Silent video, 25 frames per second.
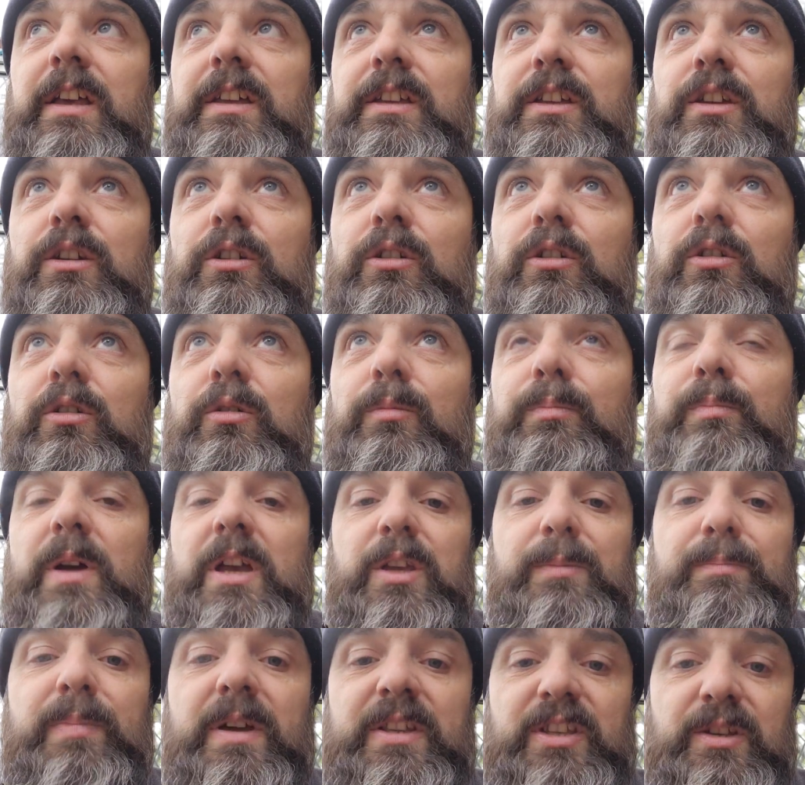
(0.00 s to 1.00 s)
you
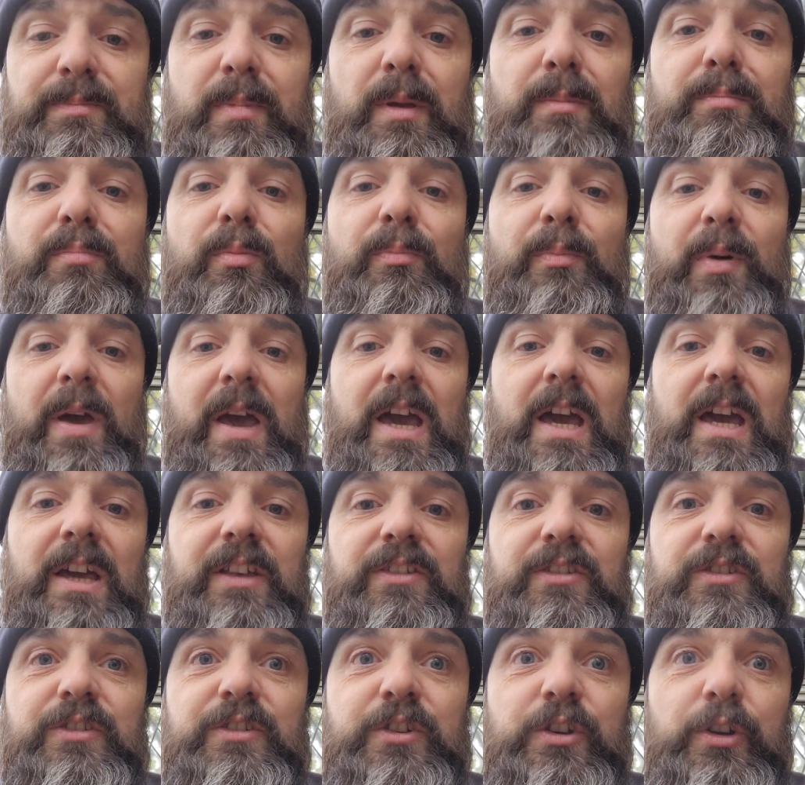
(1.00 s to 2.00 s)
better be
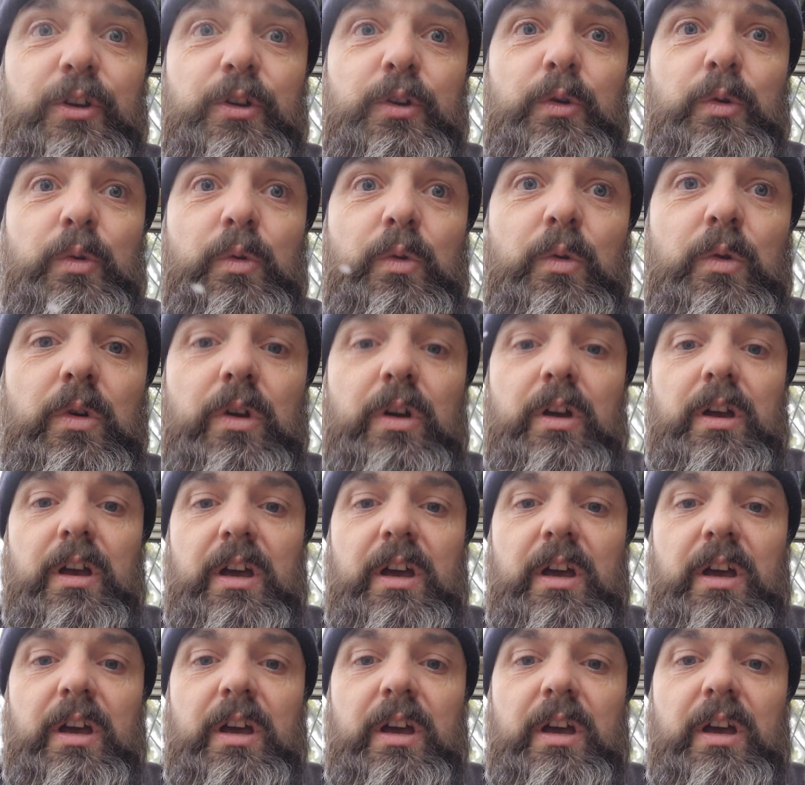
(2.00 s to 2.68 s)
prepared to